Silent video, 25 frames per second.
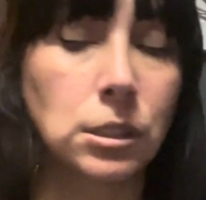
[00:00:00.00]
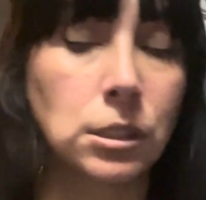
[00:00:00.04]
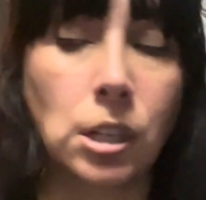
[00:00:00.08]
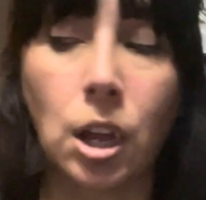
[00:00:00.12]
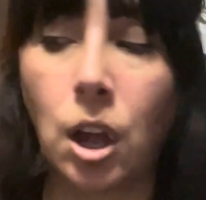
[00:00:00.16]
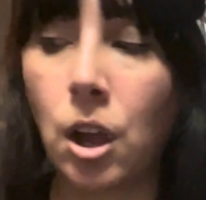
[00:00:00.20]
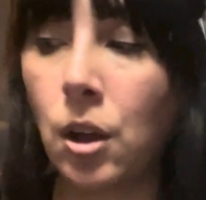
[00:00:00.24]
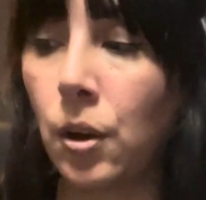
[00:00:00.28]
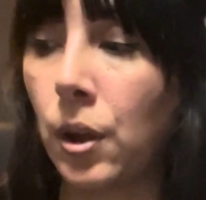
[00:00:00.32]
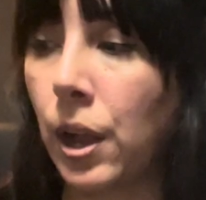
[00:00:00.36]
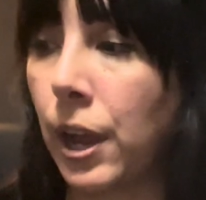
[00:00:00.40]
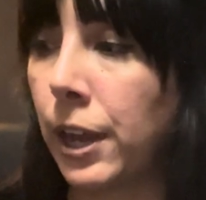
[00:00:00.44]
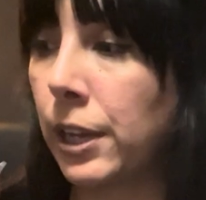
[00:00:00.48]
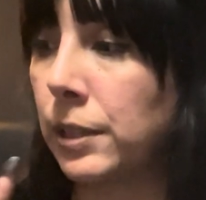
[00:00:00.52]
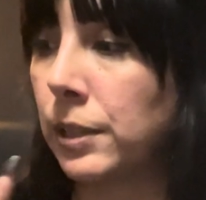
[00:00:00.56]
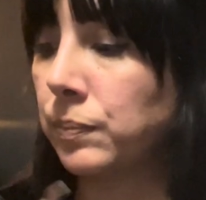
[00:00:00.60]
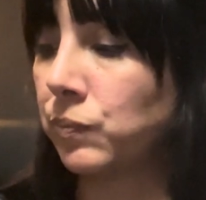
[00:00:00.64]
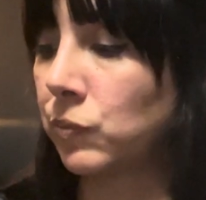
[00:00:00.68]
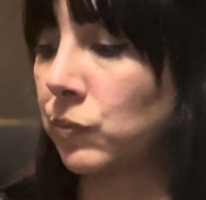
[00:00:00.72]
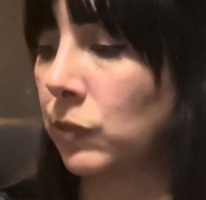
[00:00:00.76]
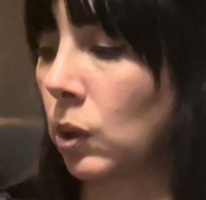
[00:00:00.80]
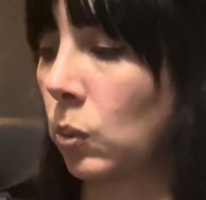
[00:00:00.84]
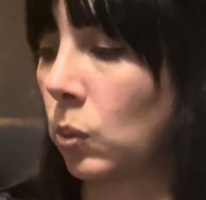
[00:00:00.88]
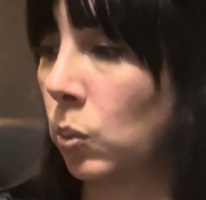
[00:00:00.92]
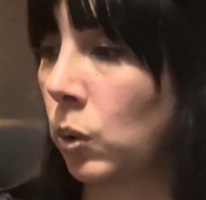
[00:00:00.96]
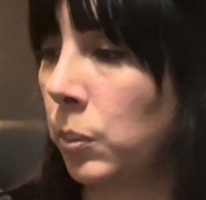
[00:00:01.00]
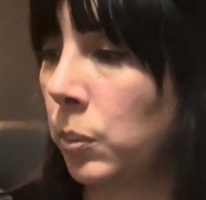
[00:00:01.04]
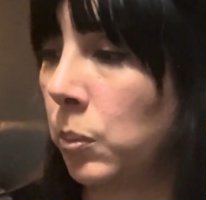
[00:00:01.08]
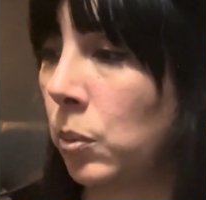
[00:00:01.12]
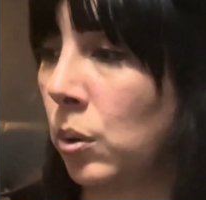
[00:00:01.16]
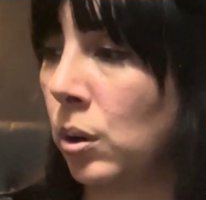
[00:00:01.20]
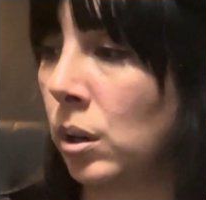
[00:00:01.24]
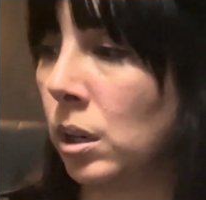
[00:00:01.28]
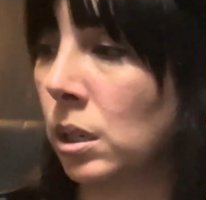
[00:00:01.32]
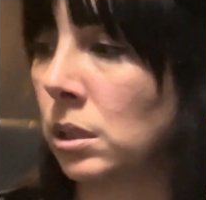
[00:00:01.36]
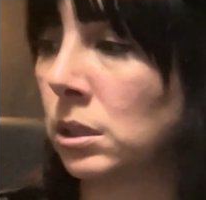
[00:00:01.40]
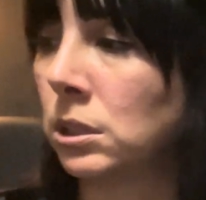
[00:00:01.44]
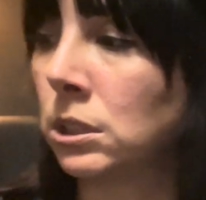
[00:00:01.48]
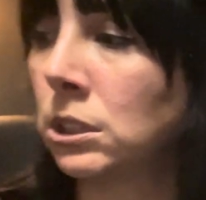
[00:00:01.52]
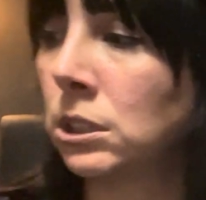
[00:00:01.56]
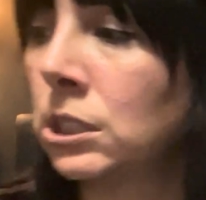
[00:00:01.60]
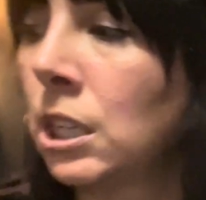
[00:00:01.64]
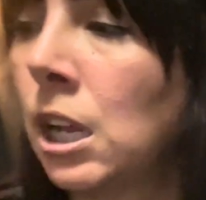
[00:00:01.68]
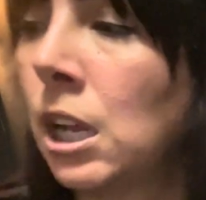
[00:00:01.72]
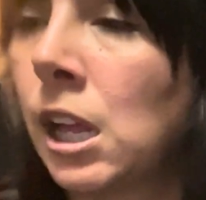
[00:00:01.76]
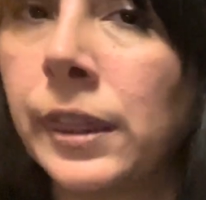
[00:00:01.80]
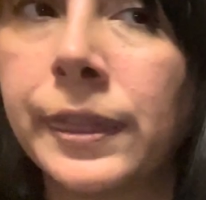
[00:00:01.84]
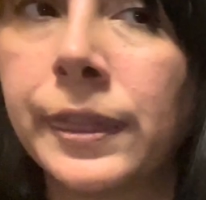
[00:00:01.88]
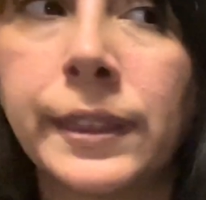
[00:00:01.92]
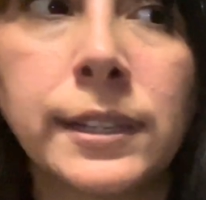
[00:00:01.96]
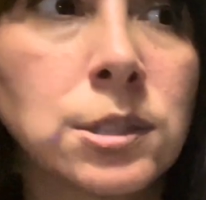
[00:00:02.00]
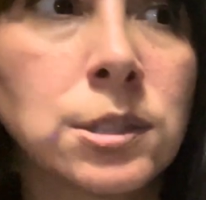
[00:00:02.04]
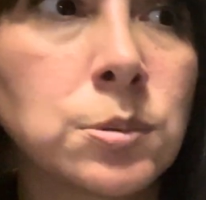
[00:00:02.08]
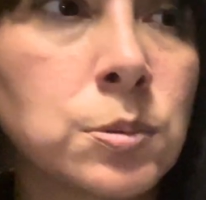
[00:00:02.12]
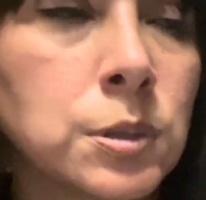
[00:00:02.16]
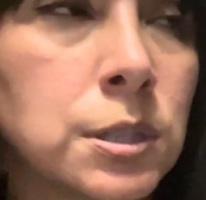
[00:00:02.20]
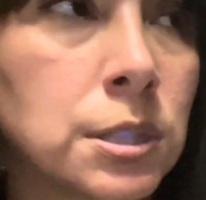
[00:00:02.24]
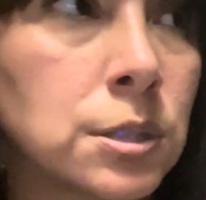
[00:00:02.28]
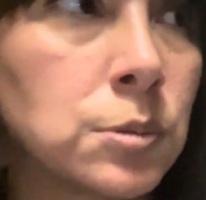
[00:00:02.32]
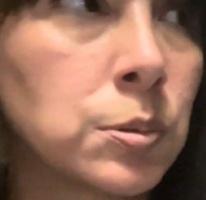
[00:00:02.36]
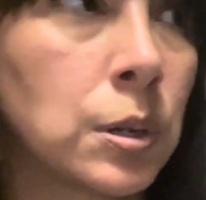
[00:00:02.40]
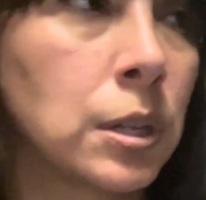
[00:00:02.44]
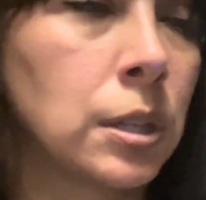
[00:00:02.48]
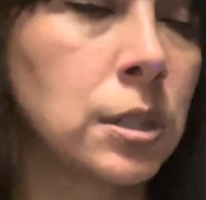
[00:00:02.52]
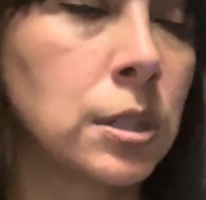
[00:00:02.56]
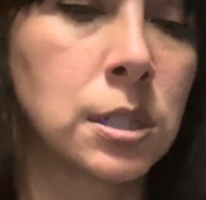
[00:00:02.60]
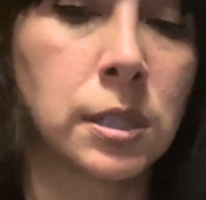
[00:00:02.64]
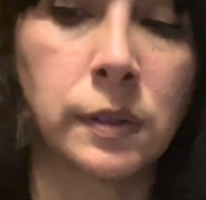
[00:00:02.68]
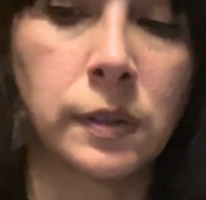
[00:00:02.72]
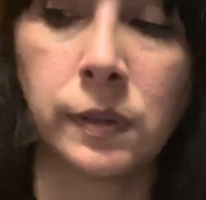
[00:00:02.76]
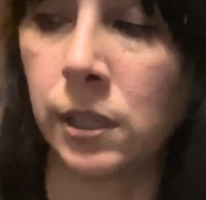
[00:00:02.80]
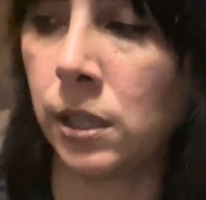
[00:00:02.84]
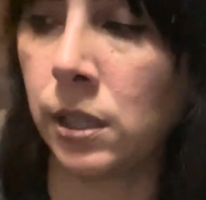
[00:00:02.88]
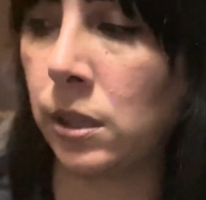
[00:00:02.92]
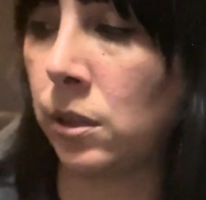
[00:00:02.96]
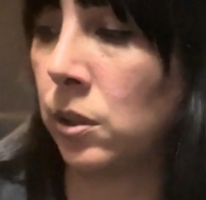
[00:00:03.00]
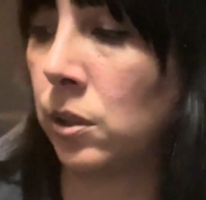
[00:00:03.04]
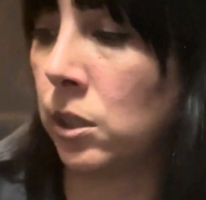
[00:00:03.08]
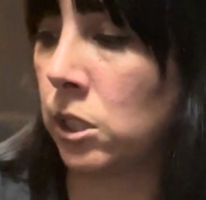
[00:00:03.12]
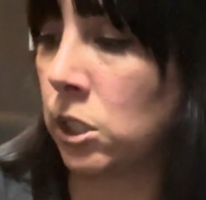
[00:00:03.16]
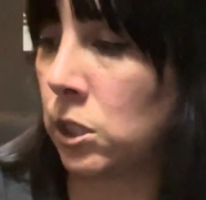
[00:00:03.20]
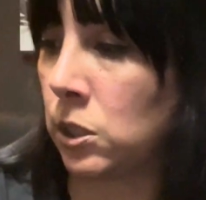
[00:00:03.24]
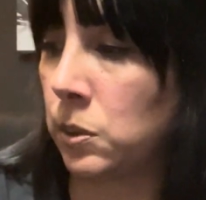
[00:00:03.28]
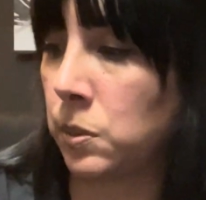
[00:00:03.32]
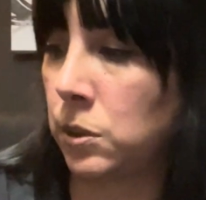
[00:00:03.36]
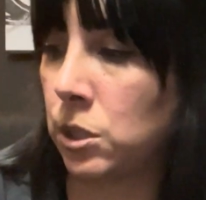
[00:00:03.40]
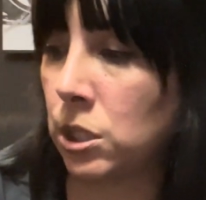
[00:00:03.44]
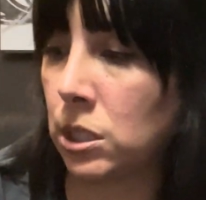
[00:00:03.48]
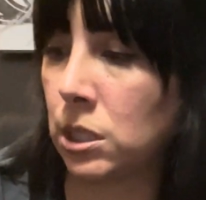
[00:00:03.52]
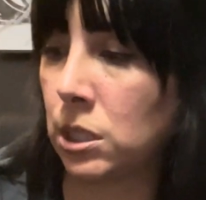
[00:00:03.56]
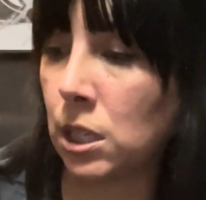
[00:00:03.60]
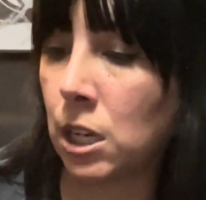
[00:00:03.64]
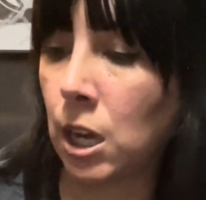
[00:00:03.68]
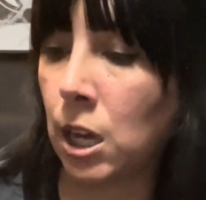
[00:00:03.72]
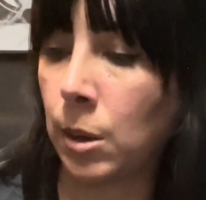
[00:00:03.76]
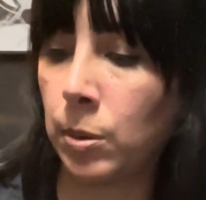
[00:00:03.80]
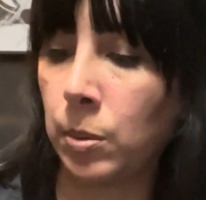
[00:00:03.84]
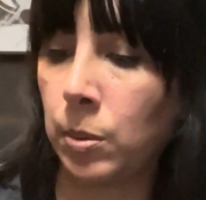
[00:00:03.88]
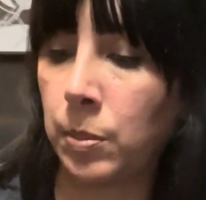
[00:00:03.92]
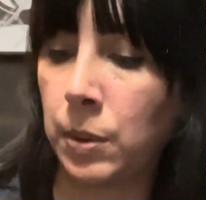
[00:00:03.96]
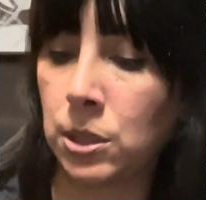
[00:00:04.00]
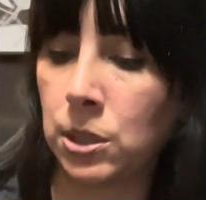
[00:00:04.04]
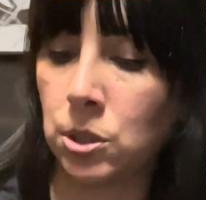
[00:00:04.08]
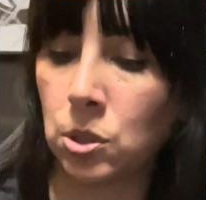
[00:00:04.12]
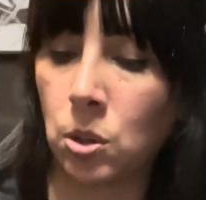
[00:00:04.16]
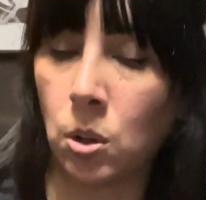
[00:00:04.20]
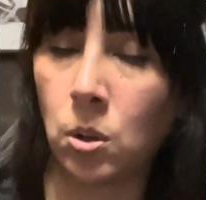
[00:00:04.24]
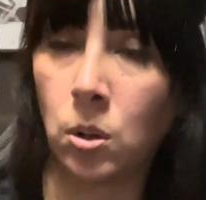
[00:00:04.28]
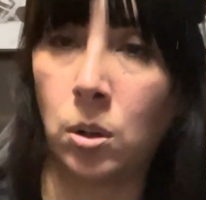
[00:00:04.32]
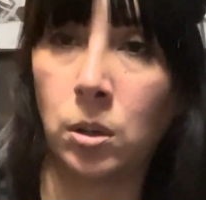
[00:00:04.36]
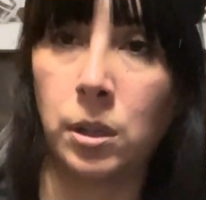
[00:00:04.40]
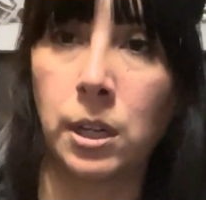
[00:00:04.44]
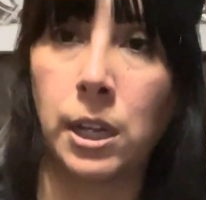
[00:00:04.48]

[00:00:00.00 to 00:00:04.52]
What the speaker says: Okay, one more. This one's relatively new. This is just a couple months old,